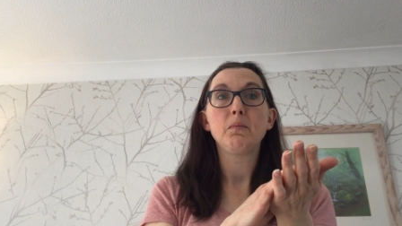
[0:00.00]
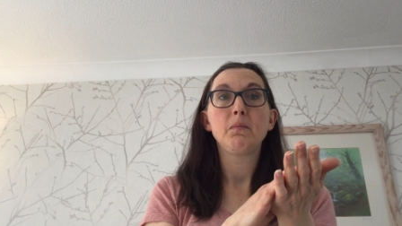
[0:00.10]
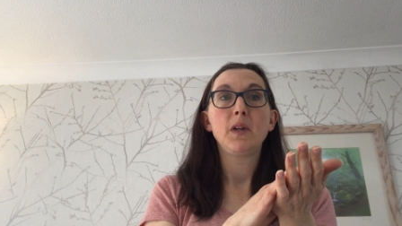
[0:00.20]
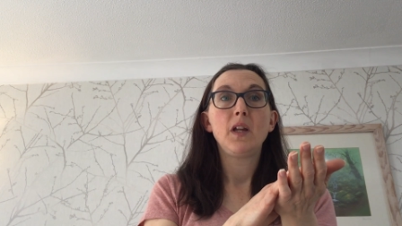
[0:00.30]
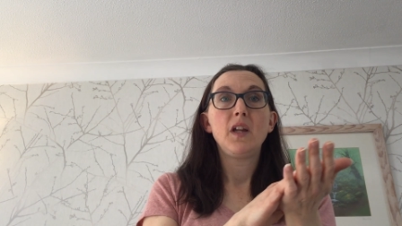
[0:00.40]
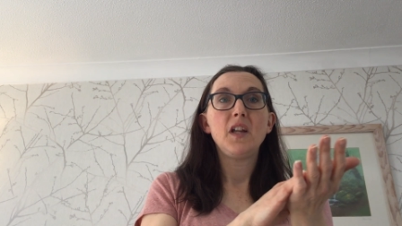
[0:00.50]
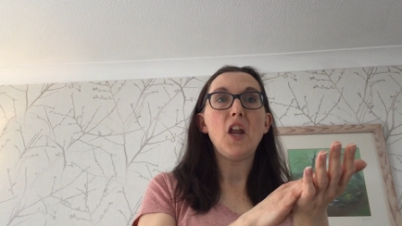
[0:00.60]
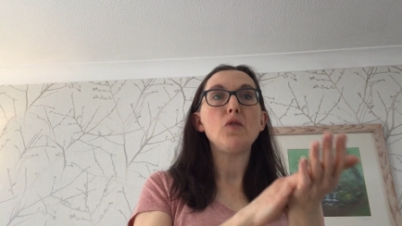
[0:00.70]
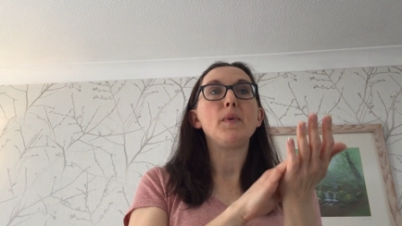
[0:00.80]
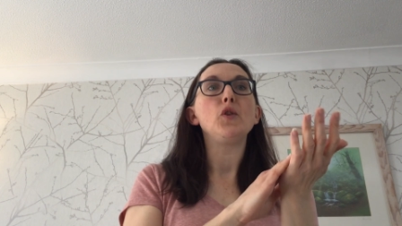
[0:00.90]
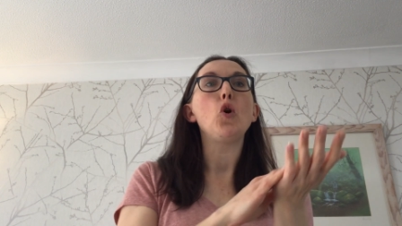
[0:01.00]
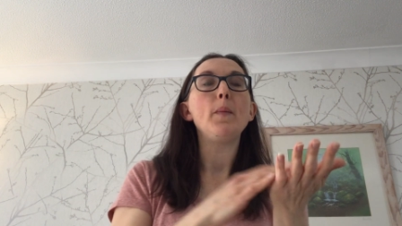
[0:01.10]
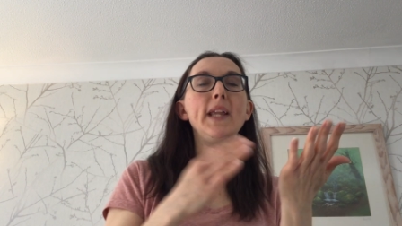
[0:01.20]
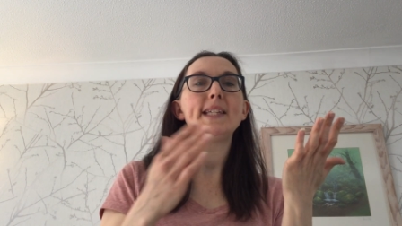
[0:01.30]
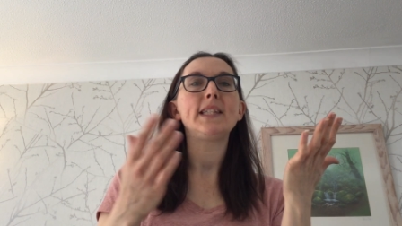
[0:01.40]
No, we
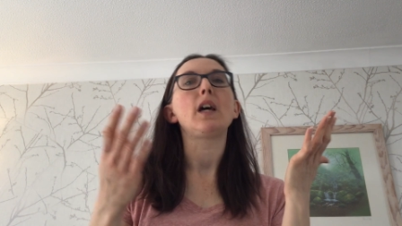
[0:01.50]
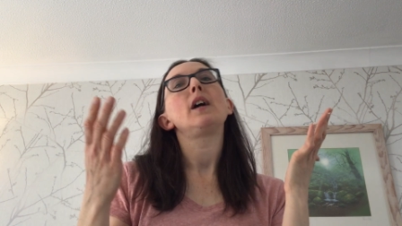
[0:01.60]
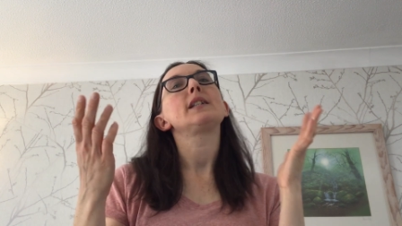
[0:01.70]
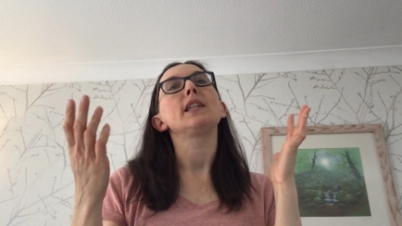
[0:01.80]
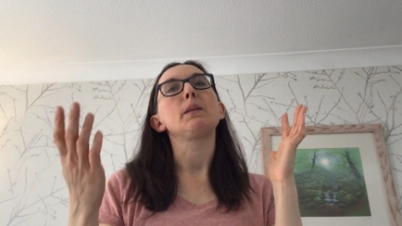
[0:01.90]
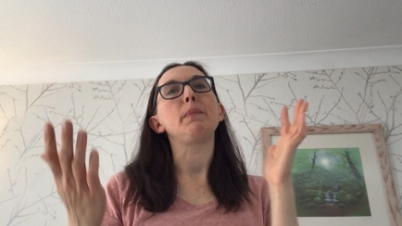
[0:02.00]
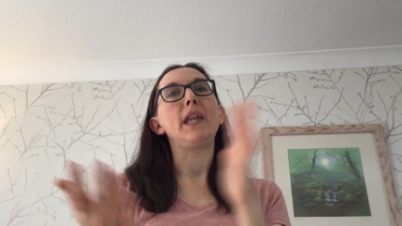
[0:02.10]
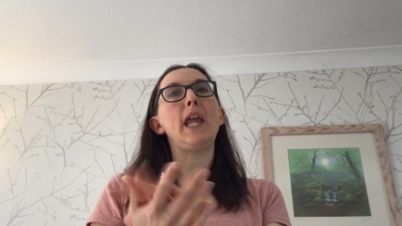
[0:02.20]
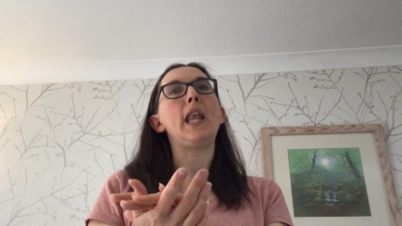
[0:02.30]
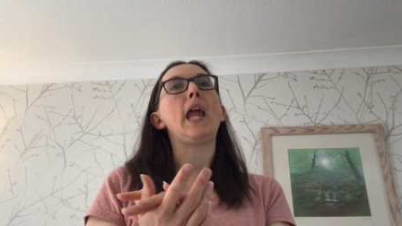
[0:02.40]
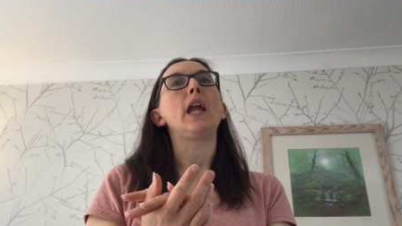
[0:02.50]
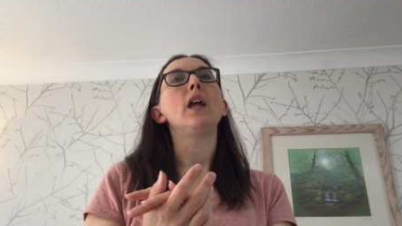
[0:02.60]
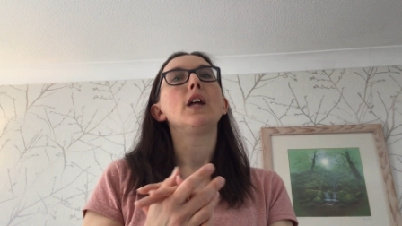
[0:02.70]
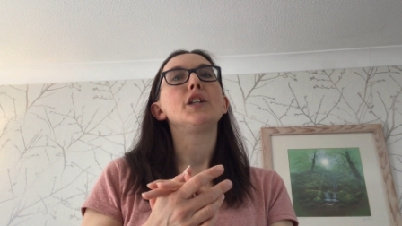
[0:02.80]
normally start at the beginning.